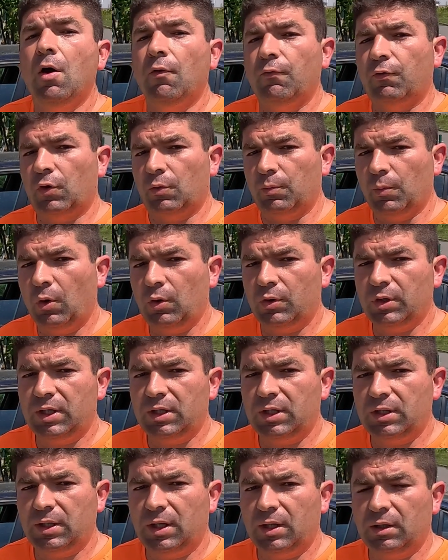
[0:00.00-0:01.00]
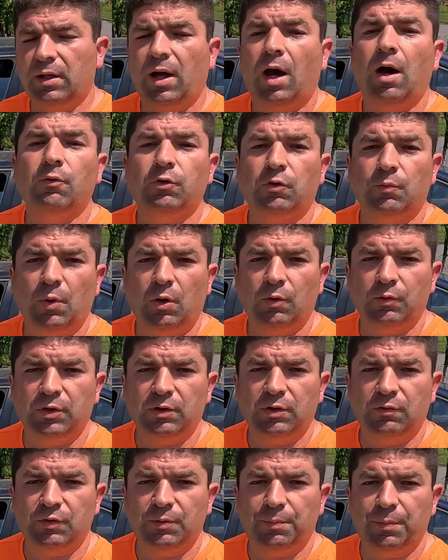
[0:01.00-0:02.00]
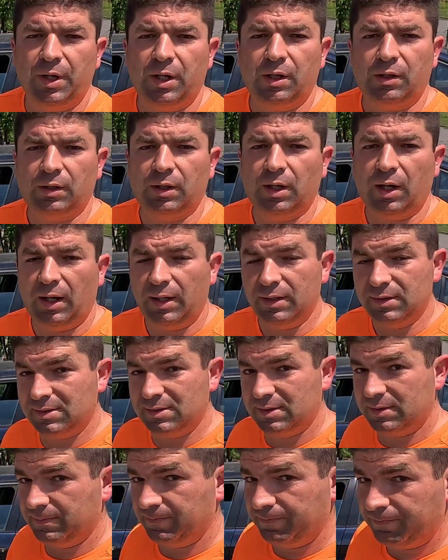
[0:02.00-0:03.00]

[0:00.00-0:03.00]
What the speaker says: for more detailed automotive repair guides.